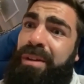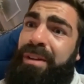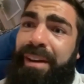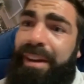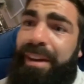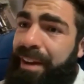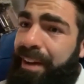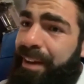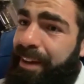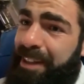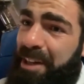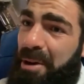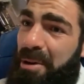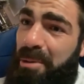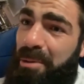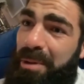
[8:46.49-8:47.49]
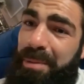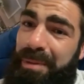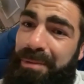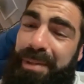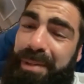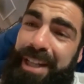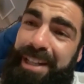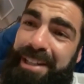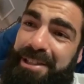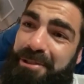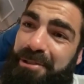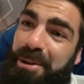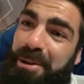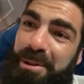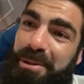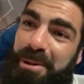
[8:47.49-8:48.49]
and you know, it would have been bleeding
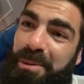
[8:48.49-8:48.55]
screwed.